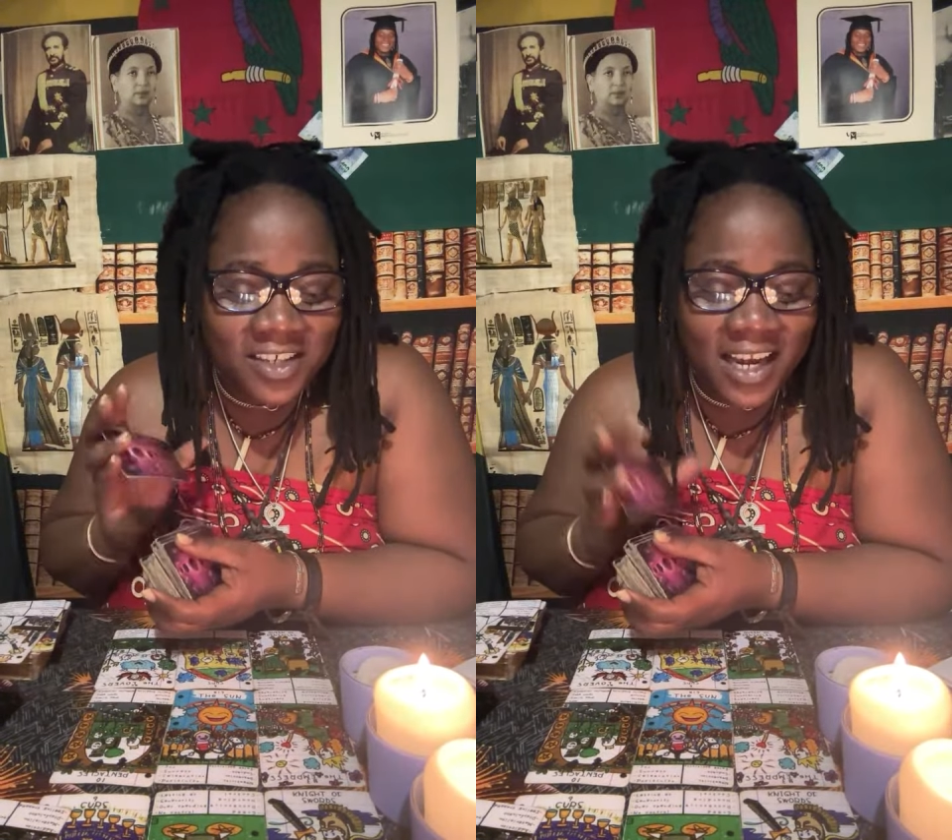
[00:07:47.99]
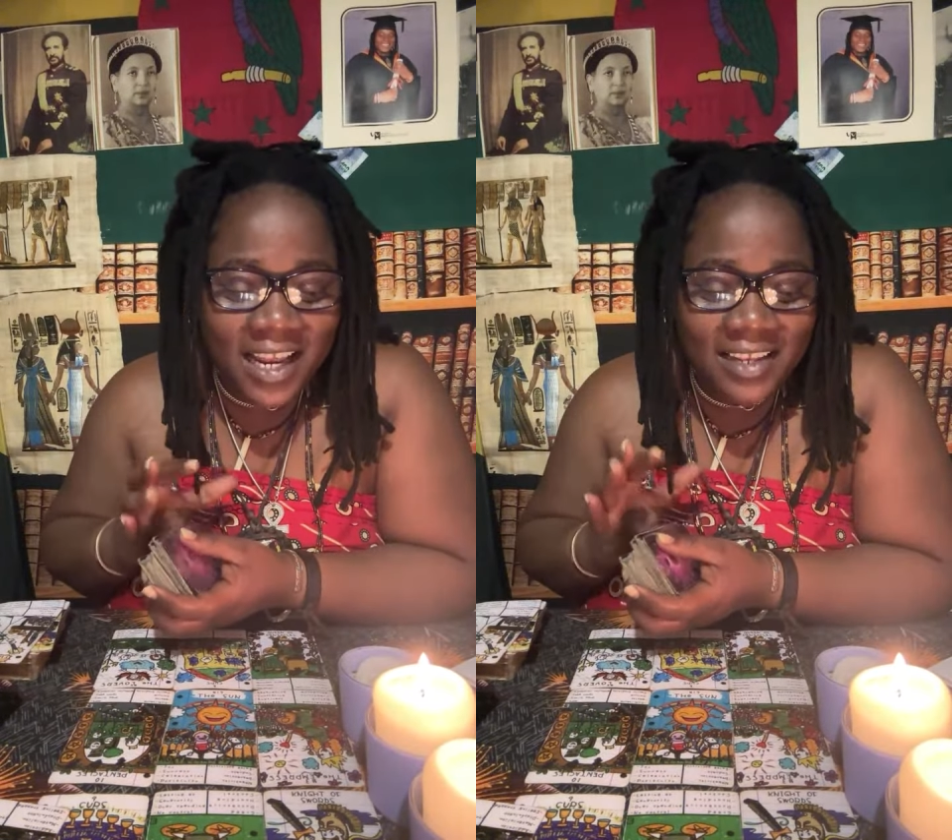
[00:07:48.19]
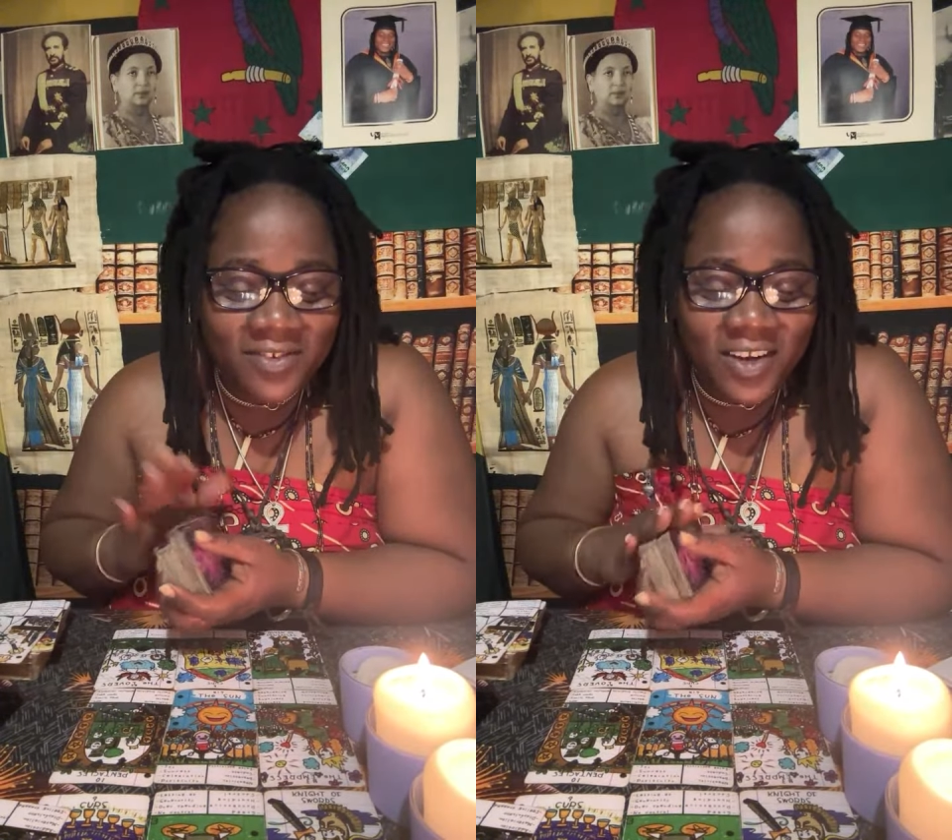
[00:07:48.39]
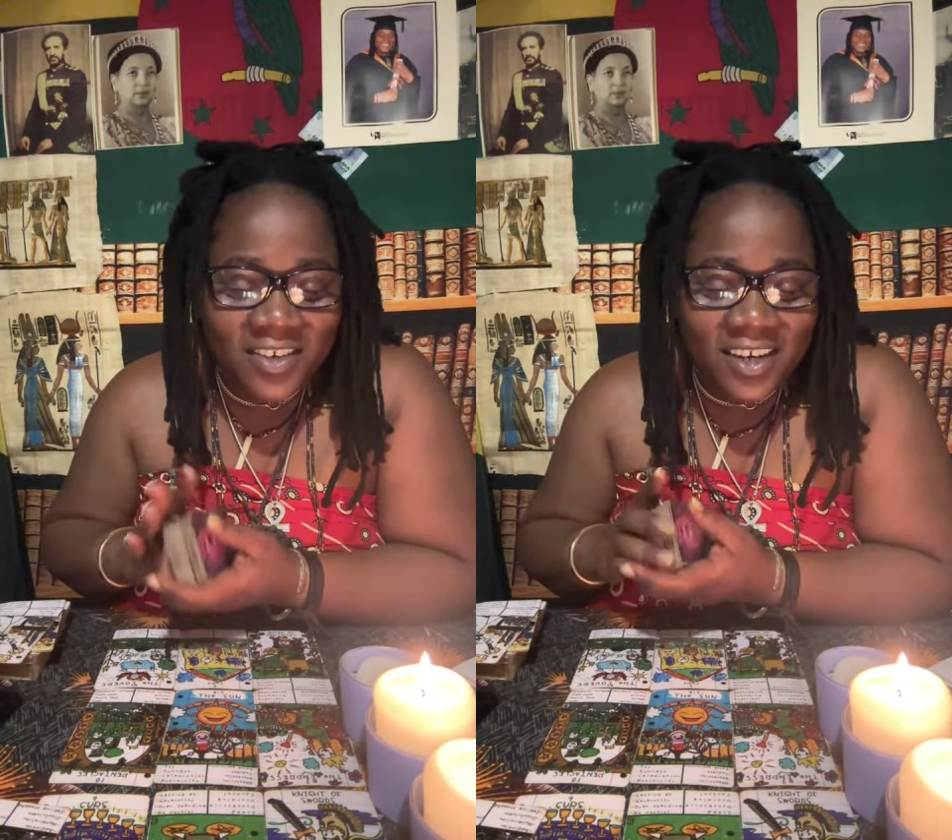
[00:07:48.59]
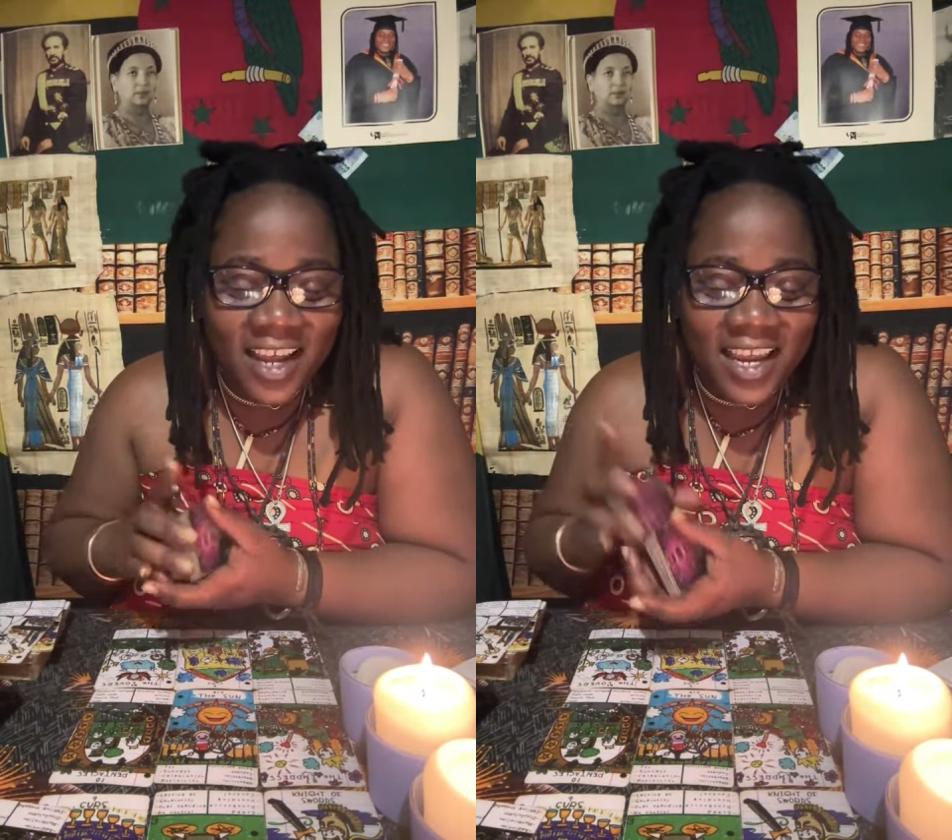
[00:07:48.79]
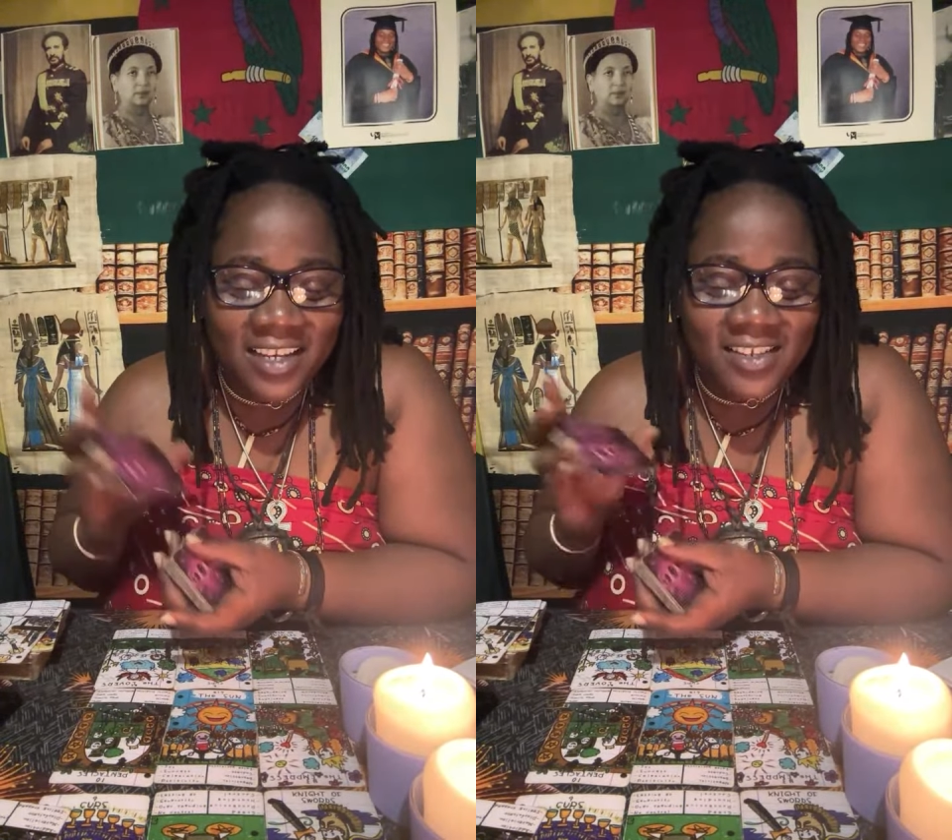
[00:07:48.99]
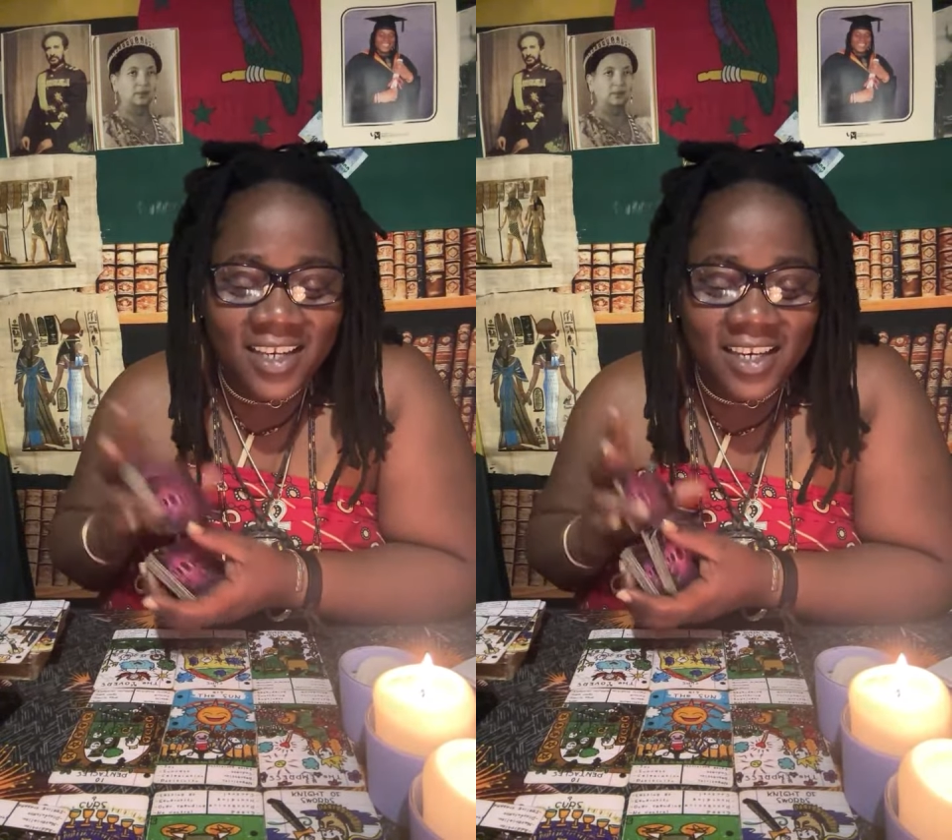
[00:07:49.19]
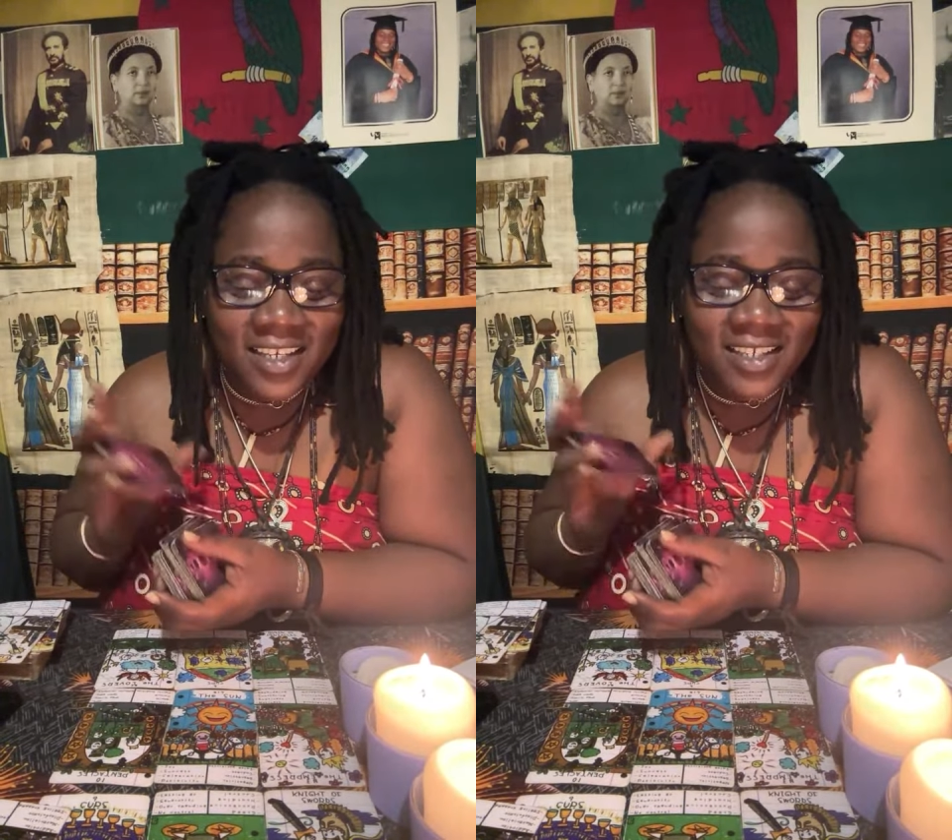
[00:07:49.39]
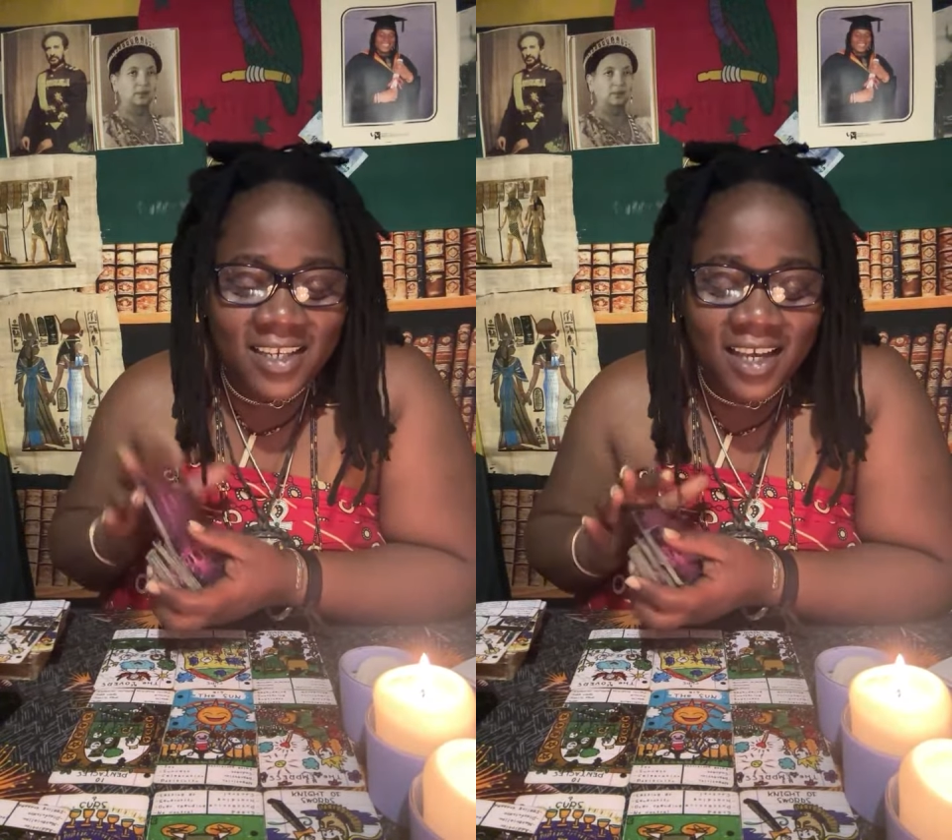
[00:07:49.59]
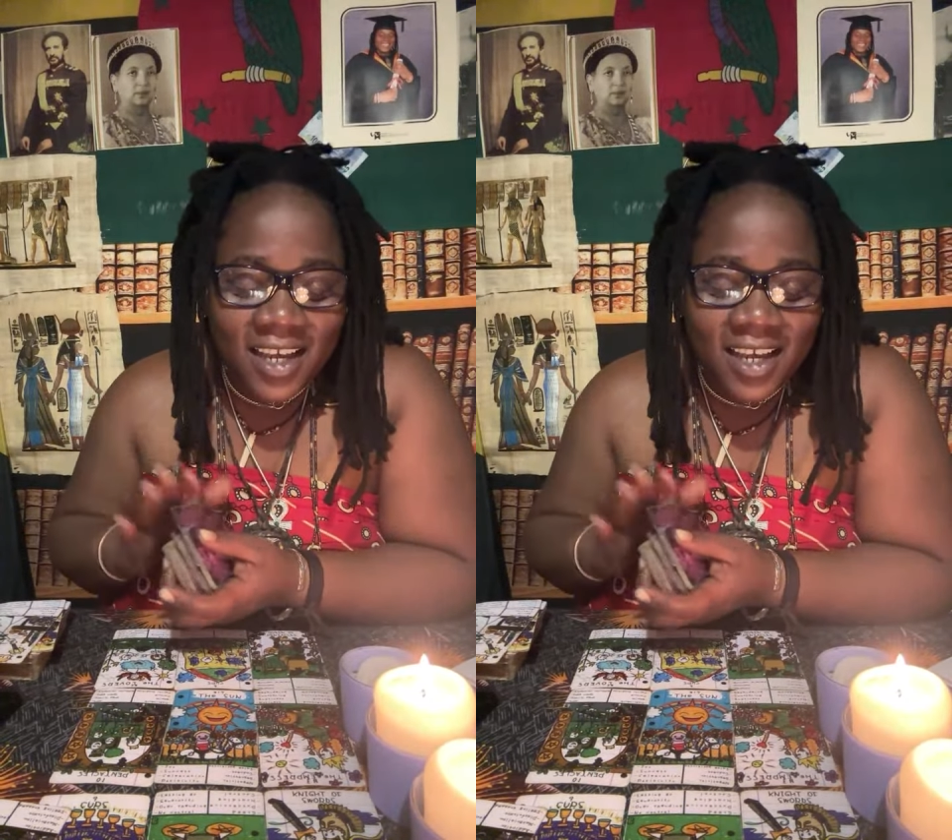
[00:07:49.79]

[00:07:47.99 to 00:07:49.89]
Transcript: and tragic endings